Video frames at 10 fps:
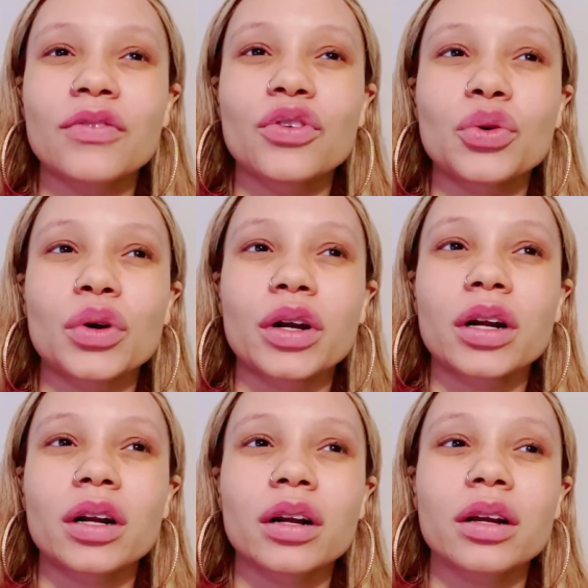
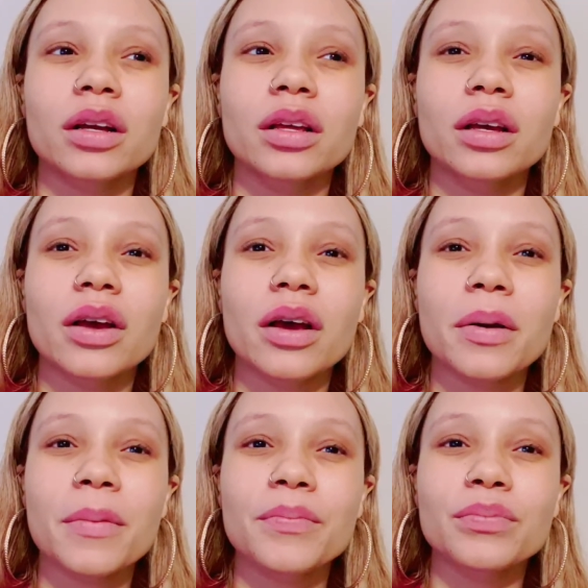for
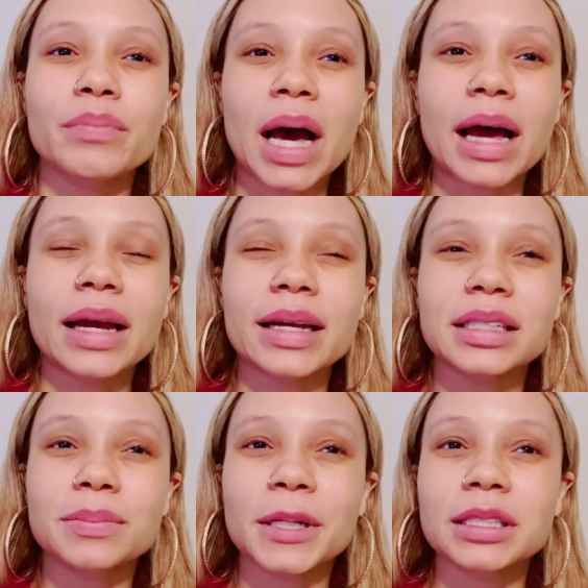my
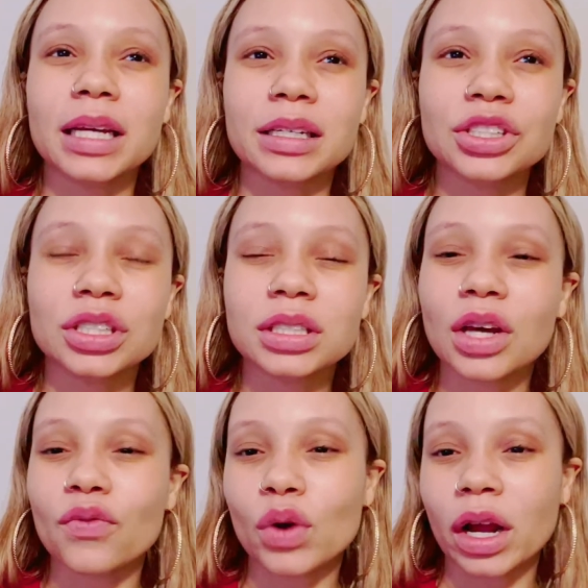expectations
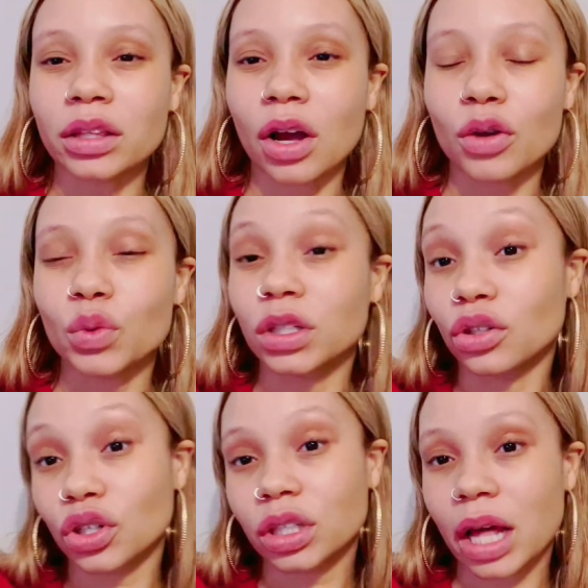of what I thought it would
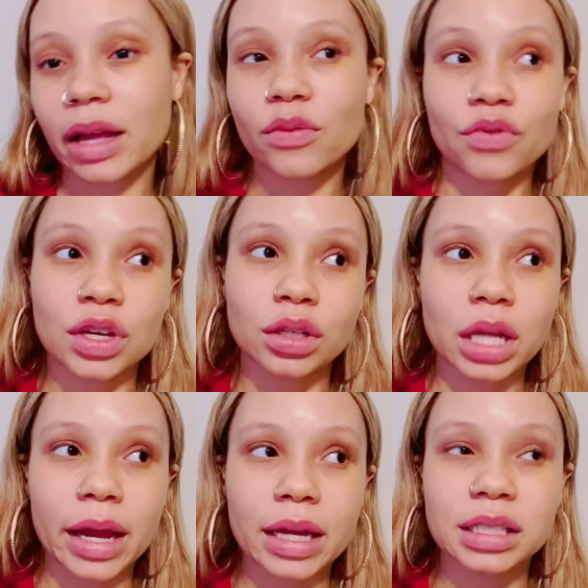look like feel
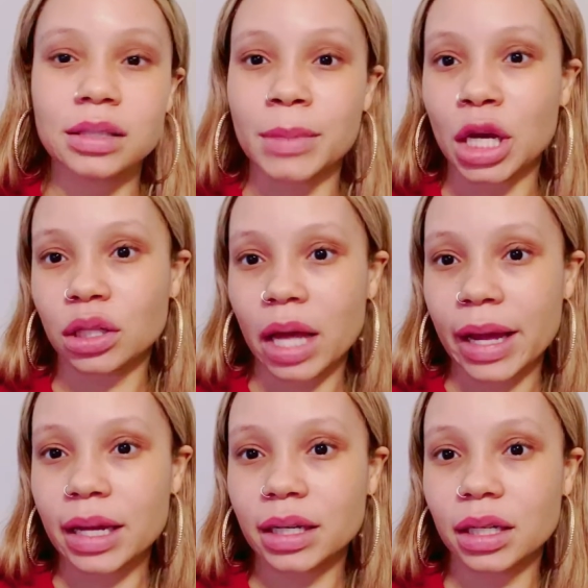like smell
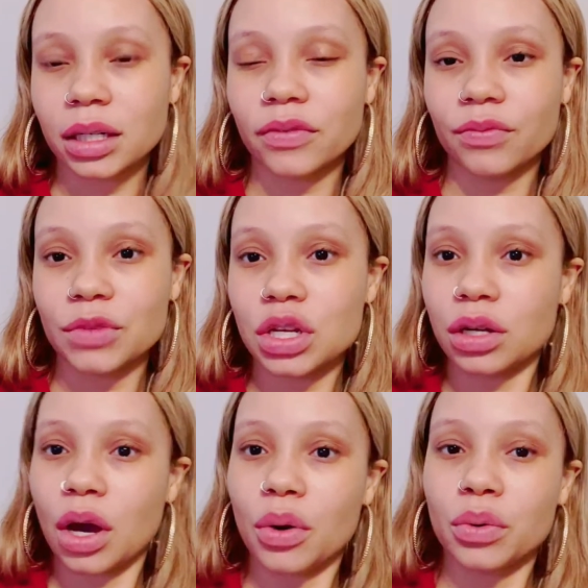like you
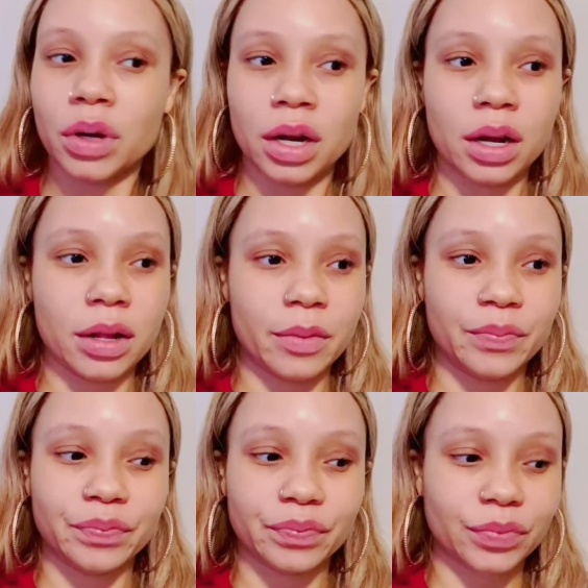know
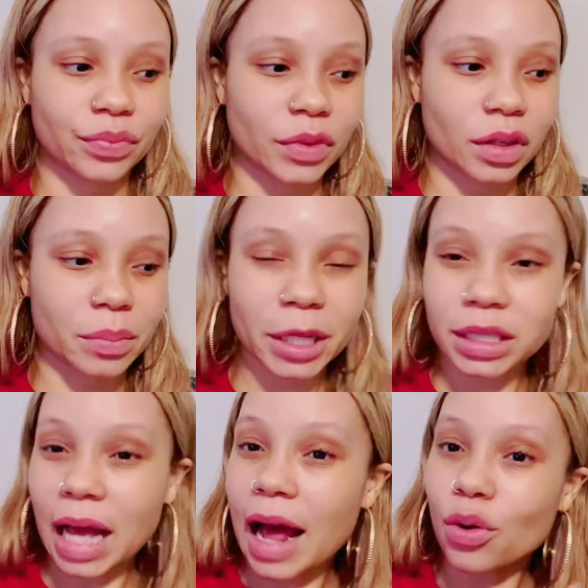because
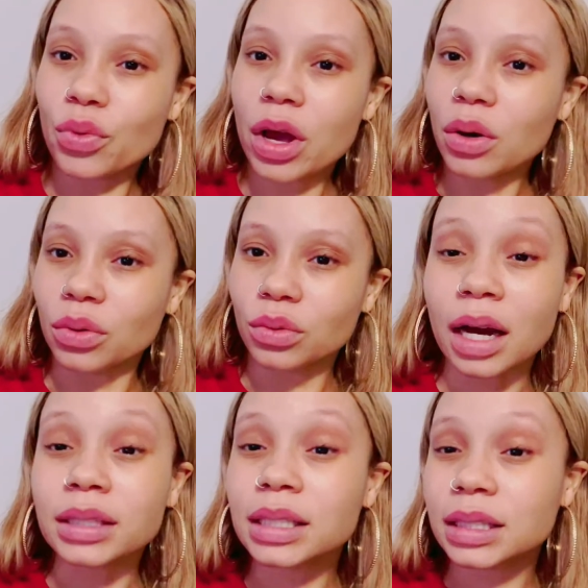I don't know
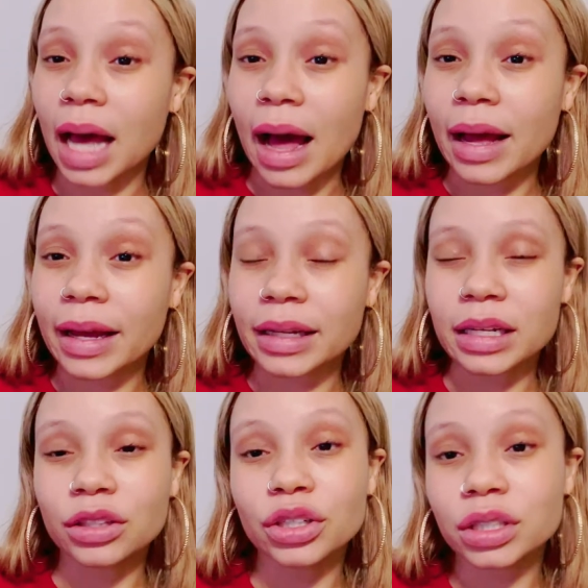God sits high and
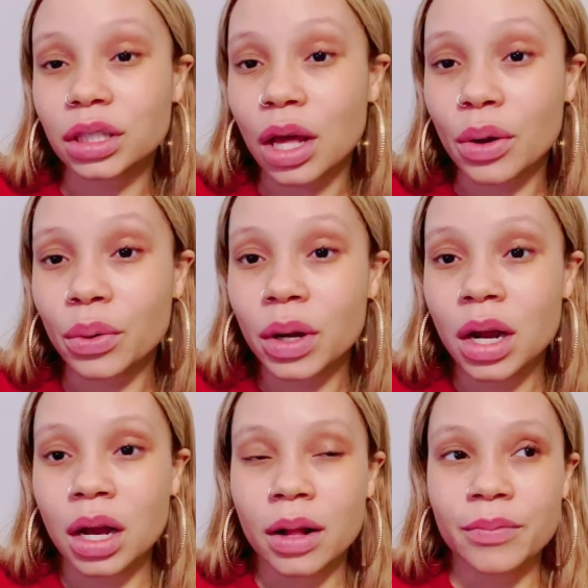he looks low
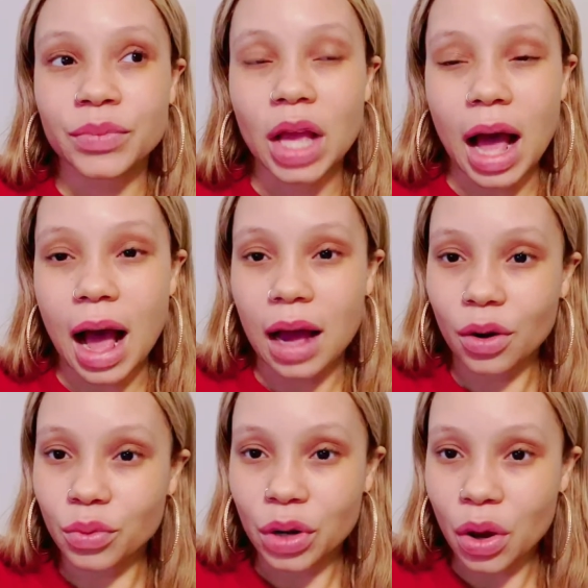I
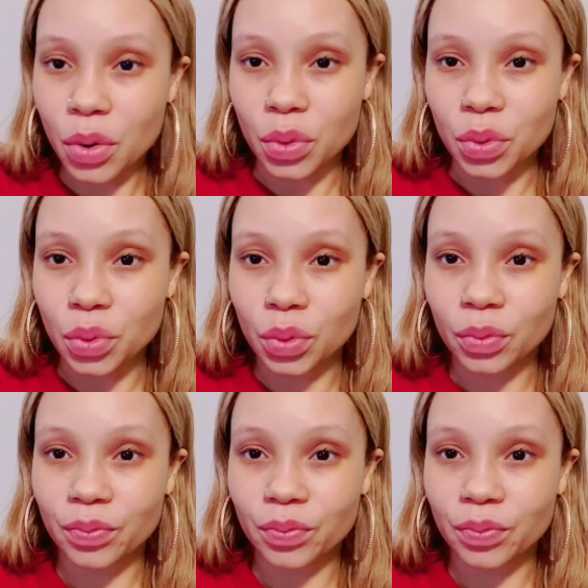don't know